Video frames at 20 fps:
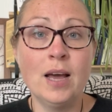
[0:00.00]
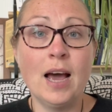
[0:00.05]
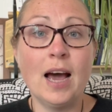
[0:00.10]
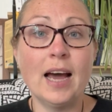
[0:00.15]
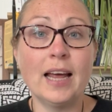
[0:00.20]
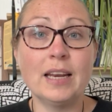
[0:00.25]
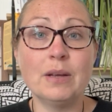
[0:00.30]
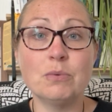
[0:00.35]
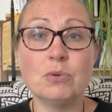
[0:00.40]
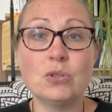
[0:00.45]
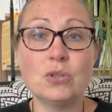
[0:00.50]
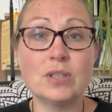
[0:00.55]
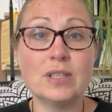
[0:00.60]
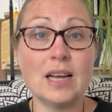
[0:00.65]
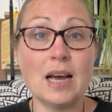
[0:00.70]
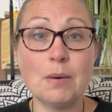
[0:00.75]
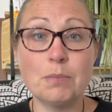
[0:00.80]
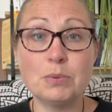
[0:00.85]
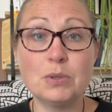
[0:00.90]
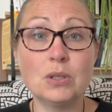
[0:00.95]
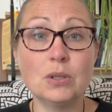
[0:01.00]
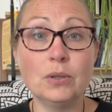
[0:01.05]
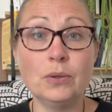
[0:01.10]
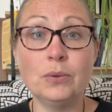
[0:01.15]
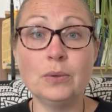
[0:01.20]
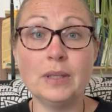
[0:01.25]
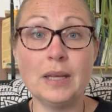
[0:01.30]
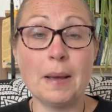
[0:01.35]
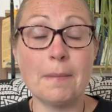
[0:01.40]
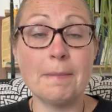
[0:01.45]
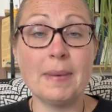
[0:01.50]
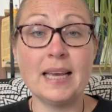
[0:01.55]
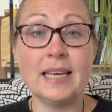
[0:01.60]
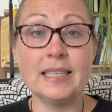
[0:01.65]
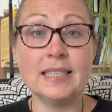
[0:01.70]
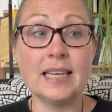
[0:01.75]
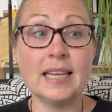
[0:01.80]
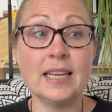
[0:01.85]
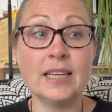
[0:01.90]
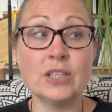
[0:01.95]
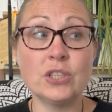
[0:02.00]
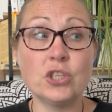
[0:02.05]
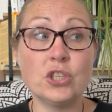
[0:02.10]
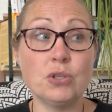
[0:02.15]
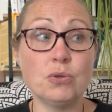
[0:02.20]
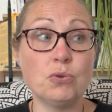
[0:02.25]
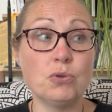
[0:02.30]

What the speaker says: And it was just absolutely amazing that she